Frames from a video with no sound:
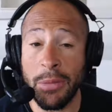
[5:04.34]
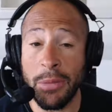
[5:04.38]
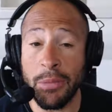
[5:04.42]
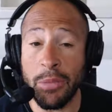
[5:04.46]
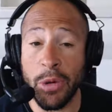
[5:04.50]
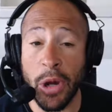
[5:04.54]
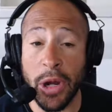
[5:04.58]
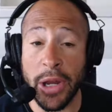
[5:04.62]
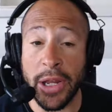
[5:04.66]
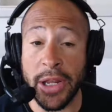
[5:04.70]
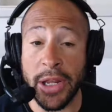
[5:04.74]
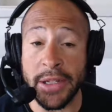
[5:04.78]

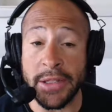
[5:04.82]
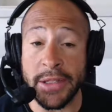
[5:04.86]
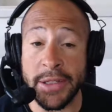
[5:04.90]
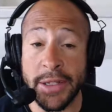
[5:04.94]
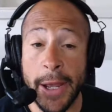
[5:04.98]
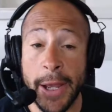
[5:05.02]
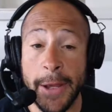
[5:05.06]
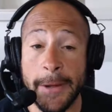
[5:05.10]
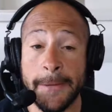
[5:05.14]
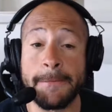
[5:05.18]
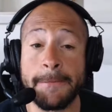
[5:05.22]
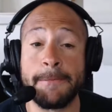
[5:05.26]
break it
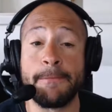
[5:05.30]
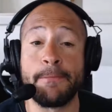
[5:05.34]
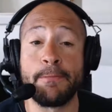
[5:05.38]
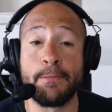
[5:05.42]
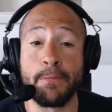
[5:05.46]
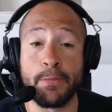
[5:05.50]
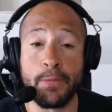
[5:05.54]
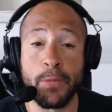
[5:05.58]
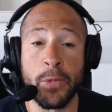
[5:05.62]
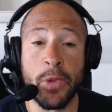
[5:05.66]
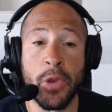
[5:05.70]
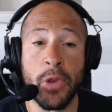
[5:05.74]
down.
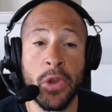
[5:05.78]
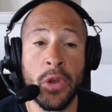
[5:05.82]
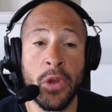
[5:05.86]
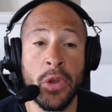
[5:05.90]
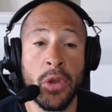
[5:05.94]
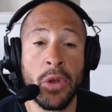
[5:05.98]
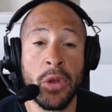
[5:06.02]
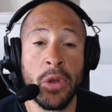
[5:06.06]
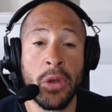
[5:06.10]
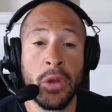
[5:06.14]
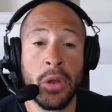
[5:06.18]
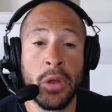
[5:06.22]

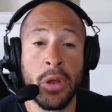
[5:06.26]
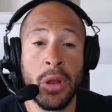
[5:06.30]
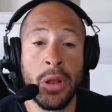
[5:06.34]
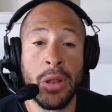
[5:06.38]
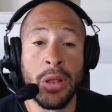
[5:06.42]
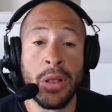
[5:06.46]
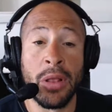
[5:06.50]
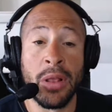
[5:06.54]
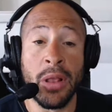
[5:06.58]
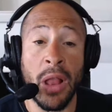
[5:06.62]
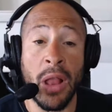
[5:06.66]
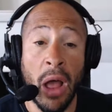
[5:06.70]

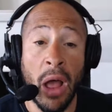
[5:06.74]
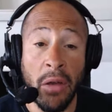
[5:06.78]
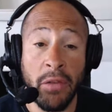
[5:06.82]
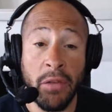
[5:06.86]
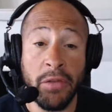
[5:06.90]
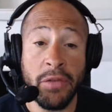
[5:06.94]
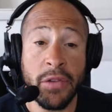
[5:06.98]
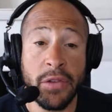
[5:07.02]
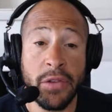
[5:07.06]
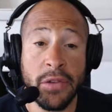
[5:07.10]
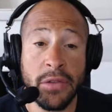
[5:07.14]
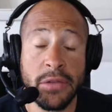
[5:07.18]

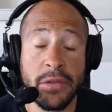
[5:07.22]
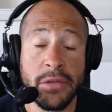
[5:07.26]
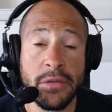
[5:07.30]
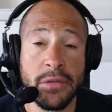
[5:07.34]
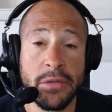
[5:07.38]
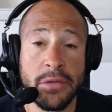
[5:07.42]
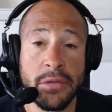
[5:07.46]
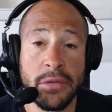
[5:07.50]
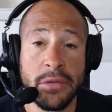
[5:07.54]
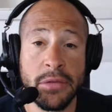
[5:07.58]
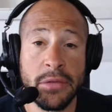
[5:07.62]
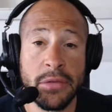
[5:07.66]
Love
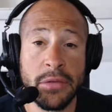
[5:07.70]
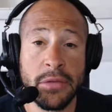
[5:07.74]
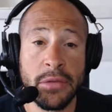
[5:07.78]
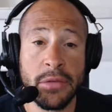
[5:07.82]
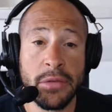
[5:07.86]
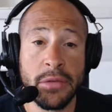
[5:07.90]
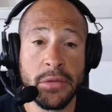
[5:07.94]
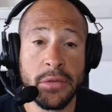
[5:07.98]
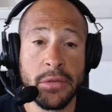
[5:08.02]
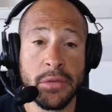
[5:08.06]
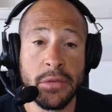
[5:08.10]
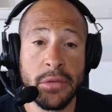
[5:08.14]

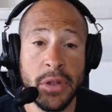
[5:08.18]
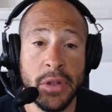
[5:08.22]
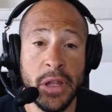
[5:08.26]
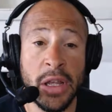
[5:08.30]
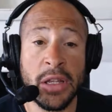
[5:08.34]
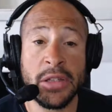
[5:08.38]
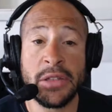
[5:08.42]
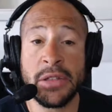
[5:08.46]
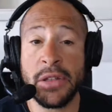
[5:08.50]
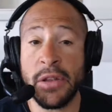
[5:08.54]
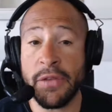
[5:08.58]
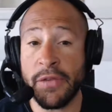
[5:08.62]

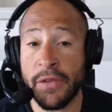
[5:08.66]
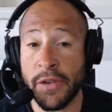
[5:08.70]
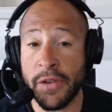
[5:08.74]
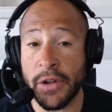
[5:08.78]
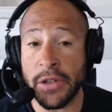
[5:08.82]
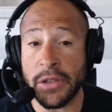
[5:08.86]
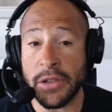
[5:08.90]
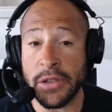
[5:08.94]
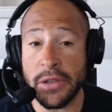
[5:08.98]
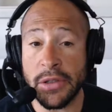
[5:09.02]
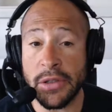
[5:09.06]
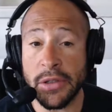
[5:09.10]
is the
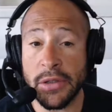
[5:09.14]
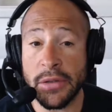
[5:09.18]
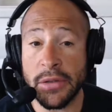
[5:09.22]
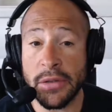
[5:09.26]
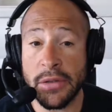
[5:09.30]
first.